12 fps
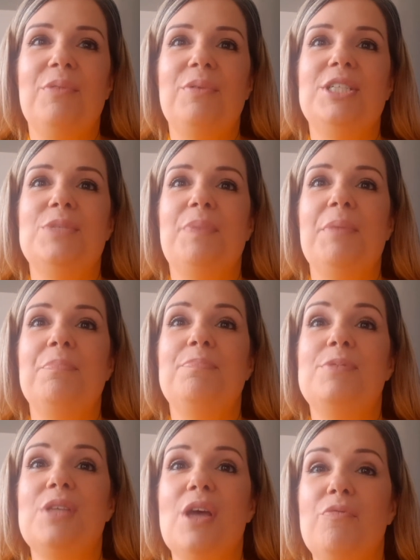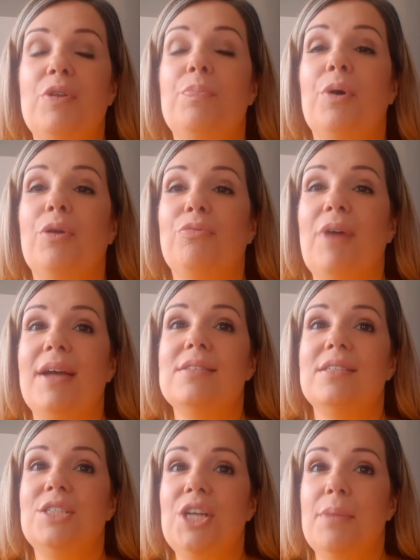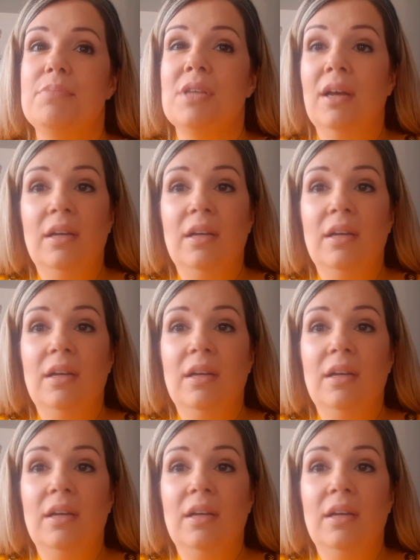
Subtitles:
which has been served with both rice and chips.